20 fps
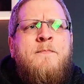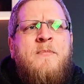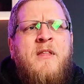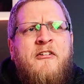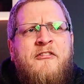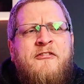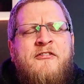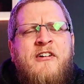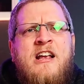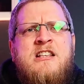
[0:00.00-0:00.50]

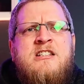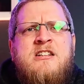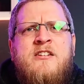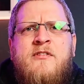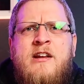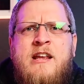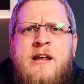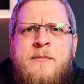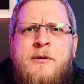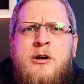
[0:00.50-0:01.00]

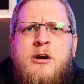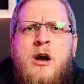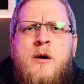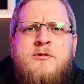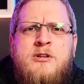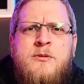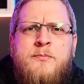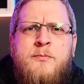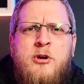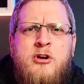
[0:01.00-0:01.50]
effectively it
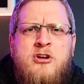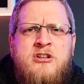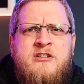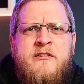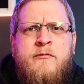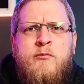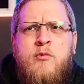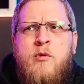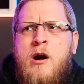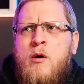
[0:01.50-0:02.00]
becomes
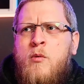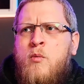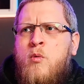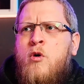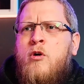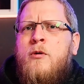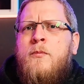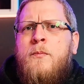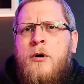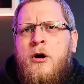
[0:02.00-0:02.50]
abusive where
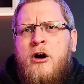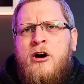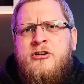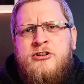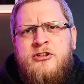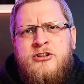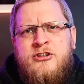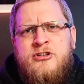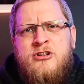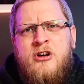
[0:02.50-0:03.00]
one
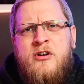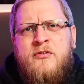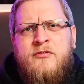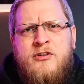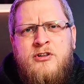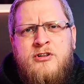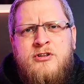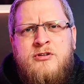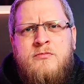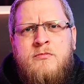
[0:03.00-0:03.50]
person
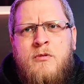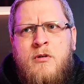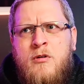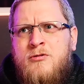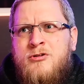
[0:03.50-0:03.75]
suffers